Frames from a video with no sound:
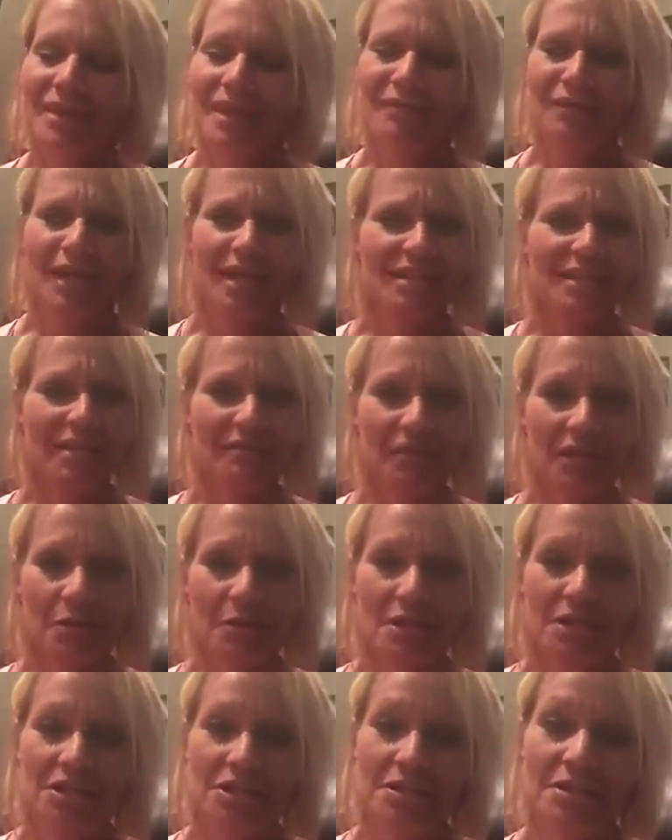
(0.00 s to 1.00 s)
If you guys have any
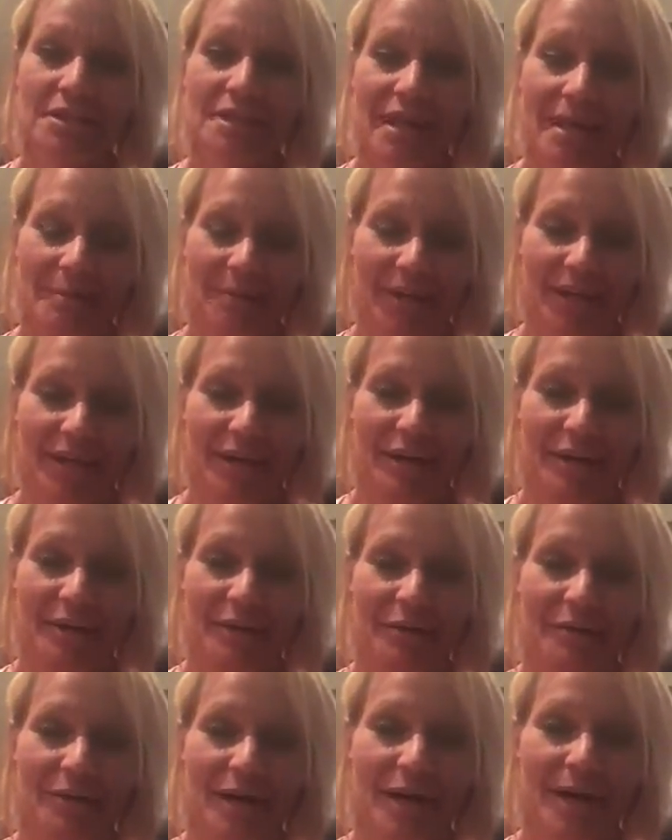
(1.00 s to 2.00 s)
questions, let me
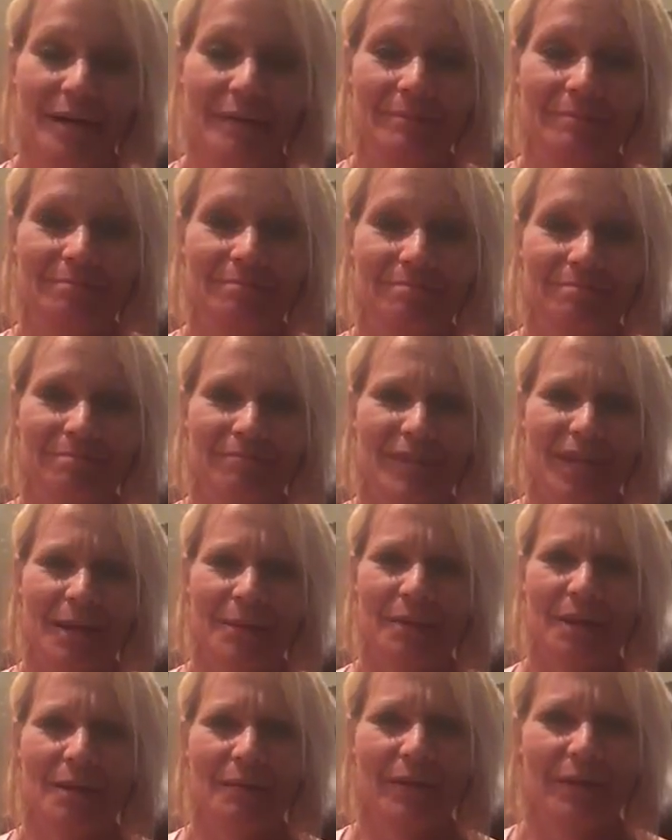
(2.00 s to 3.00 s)
know. Um, I
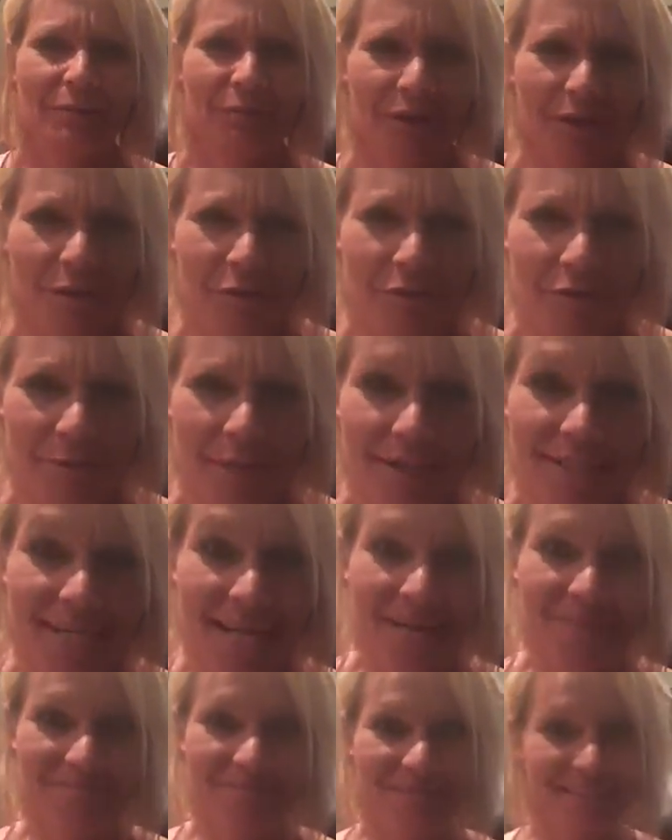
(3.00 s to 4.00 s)
probably went over my
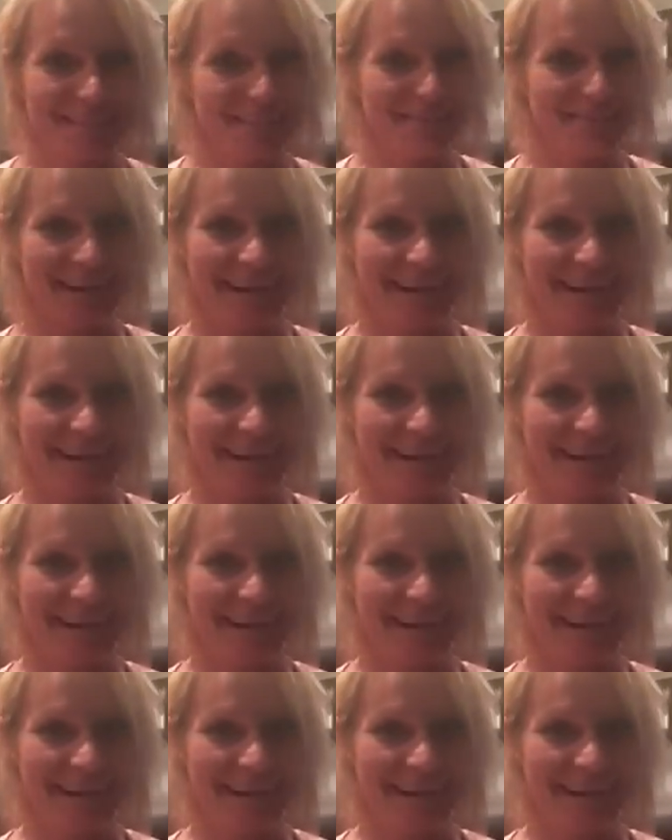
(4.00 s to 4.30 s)
time. So